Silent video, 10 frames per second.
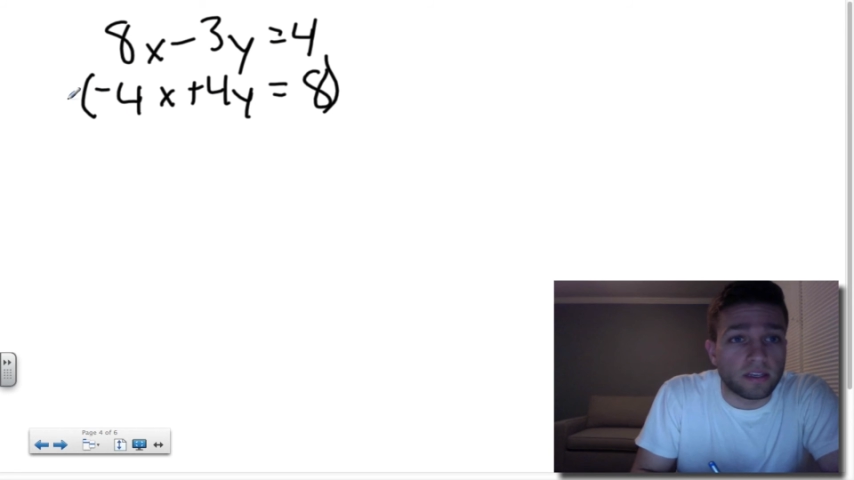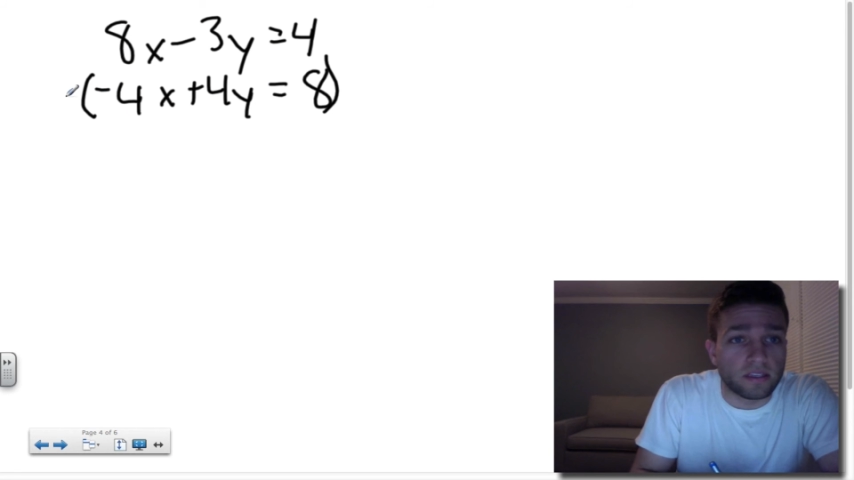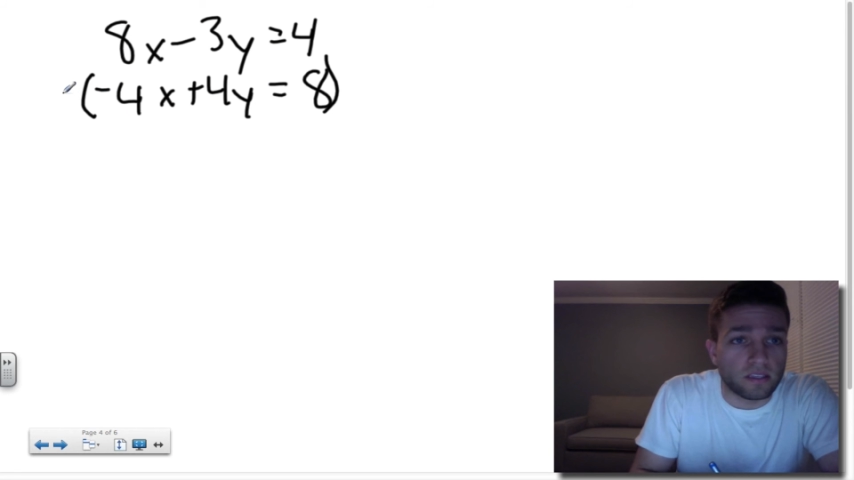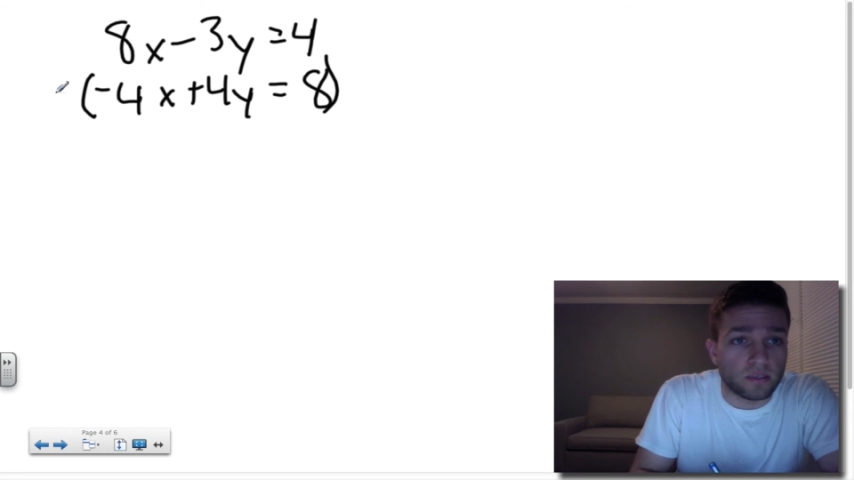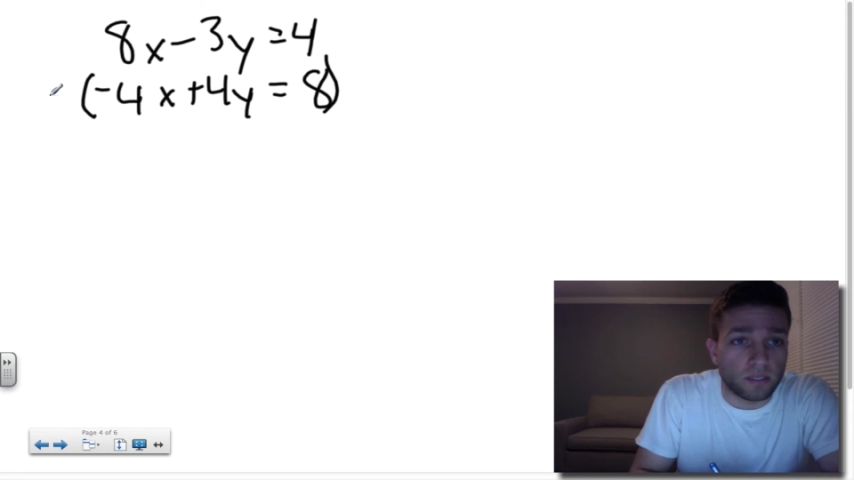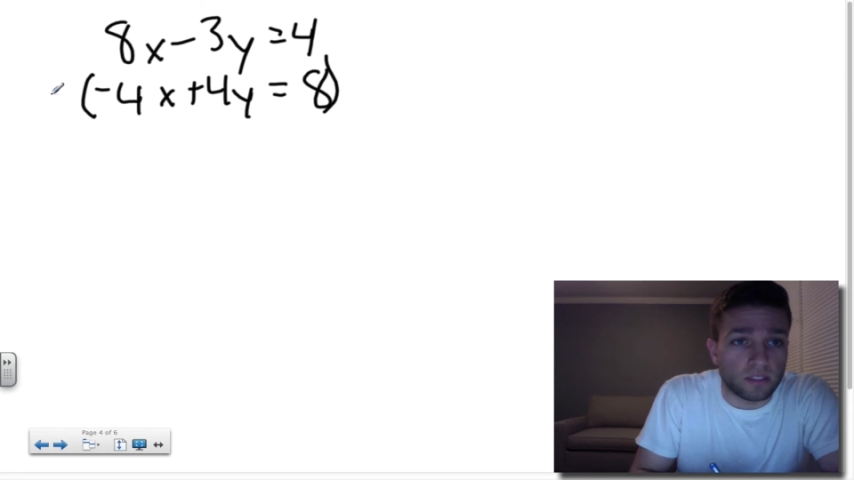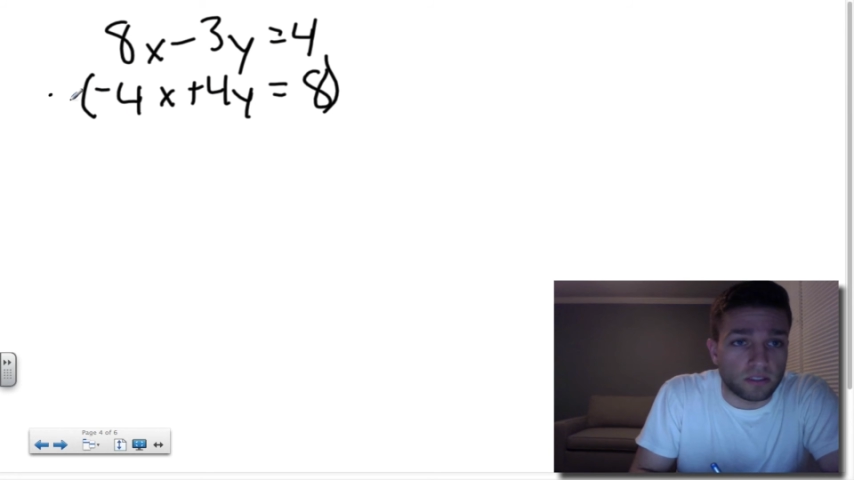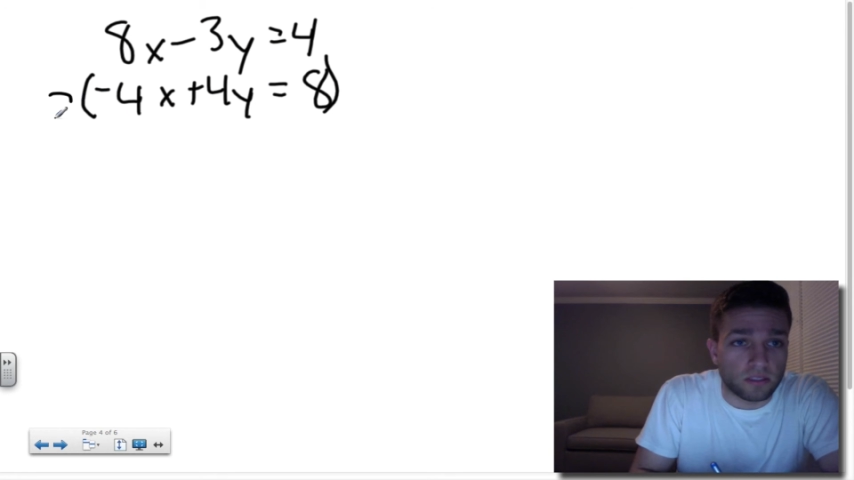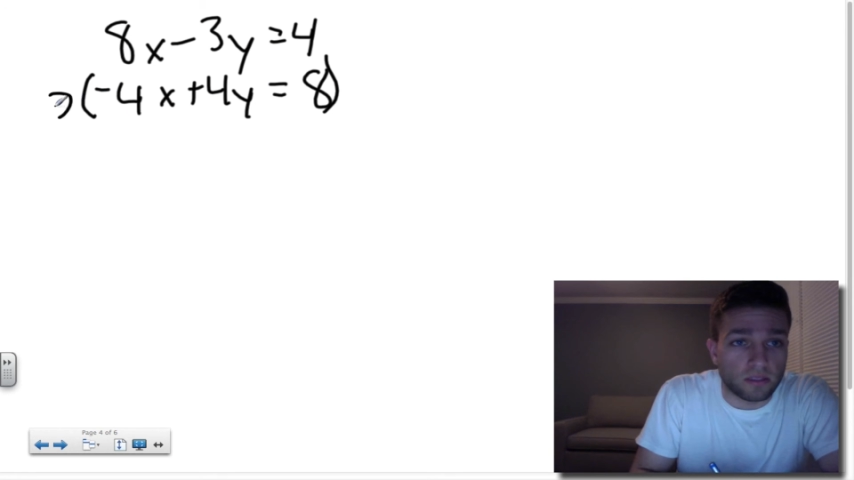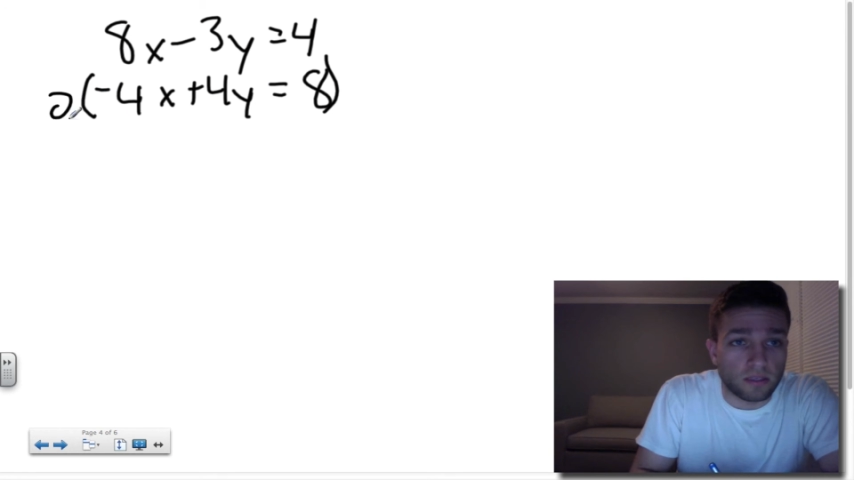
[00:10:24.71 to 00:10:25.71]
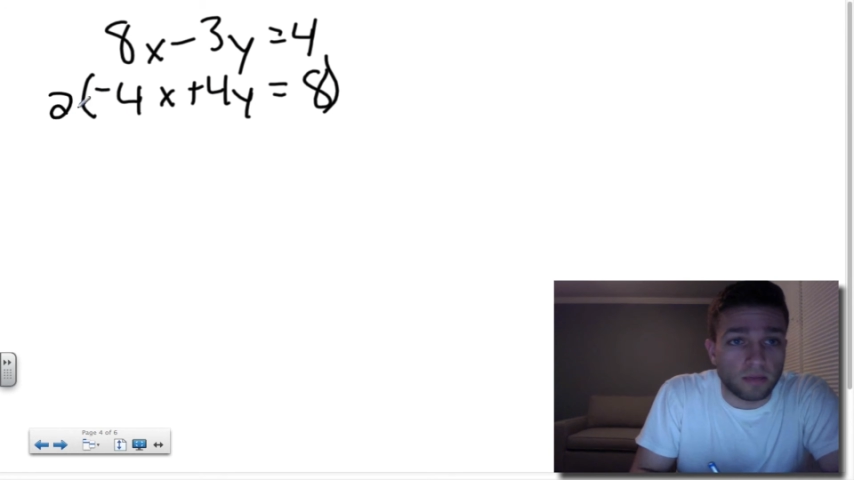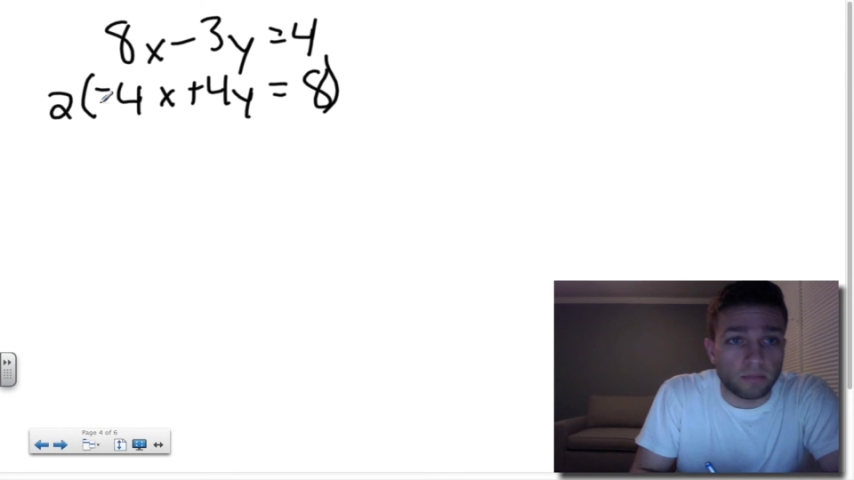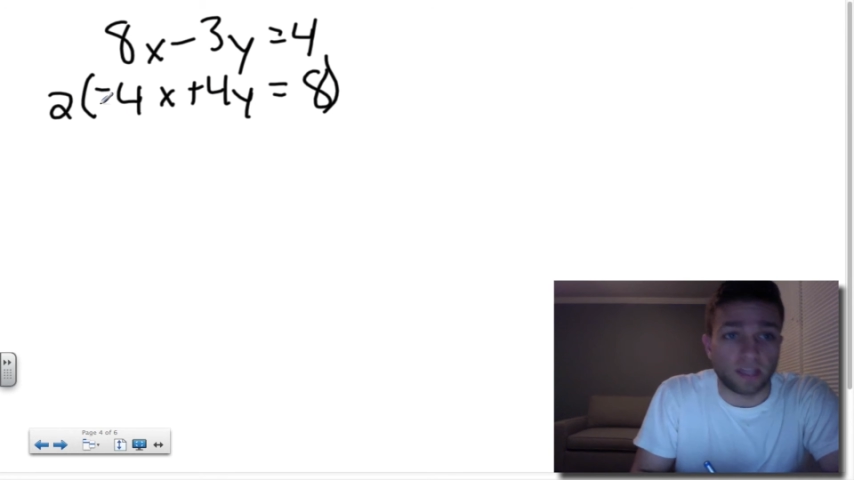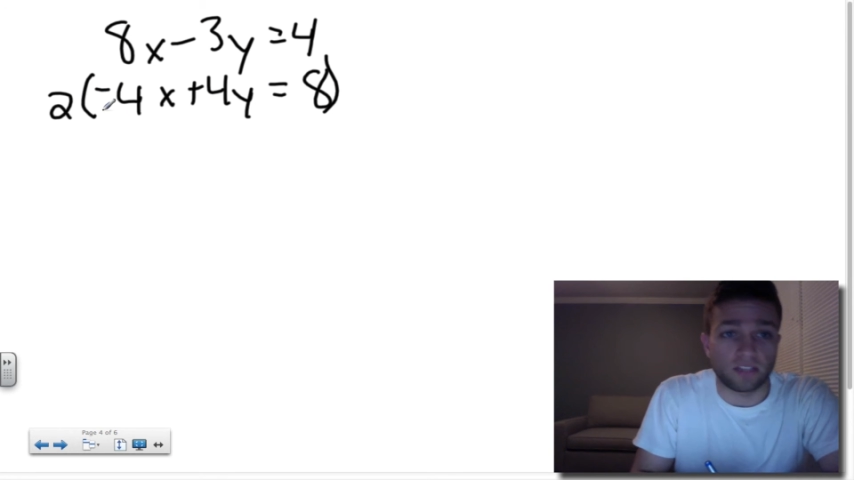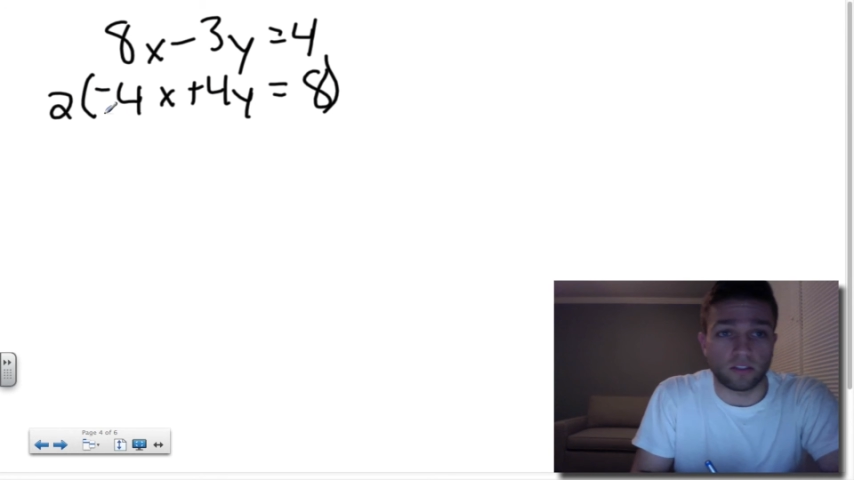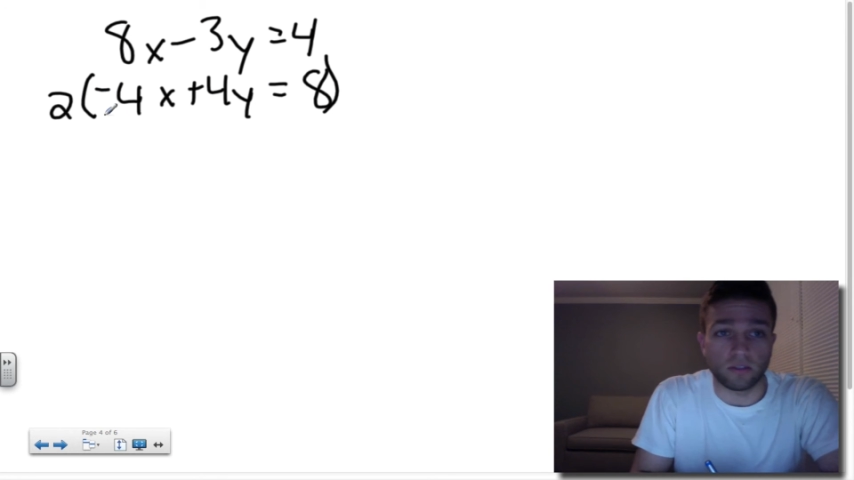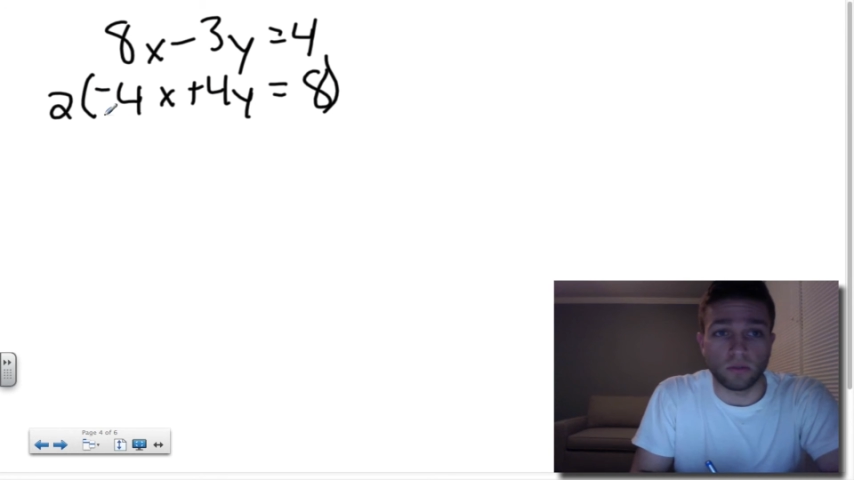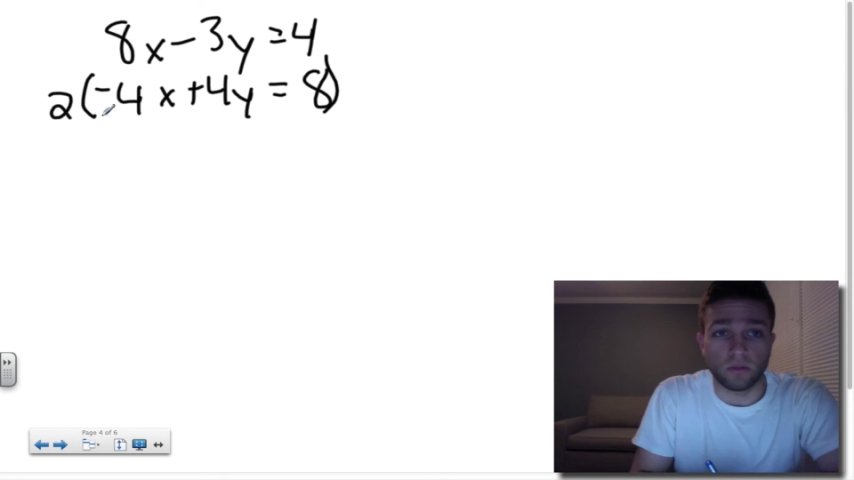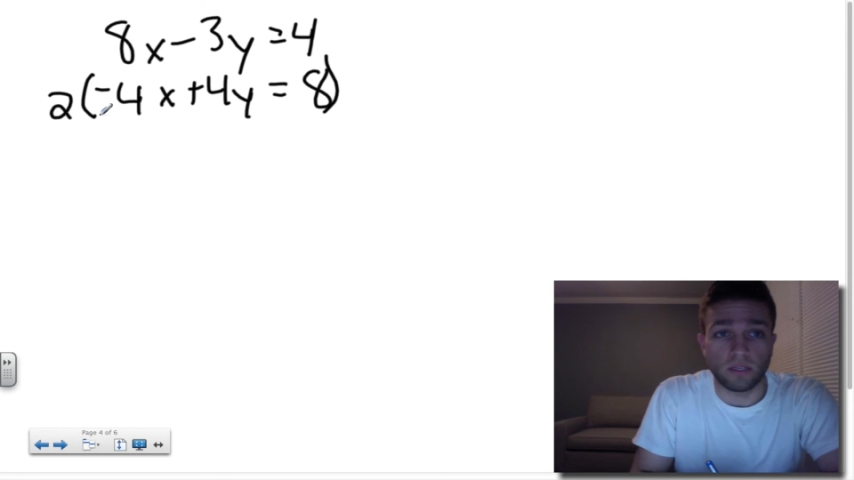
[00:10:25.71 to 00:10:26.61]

equation by 2.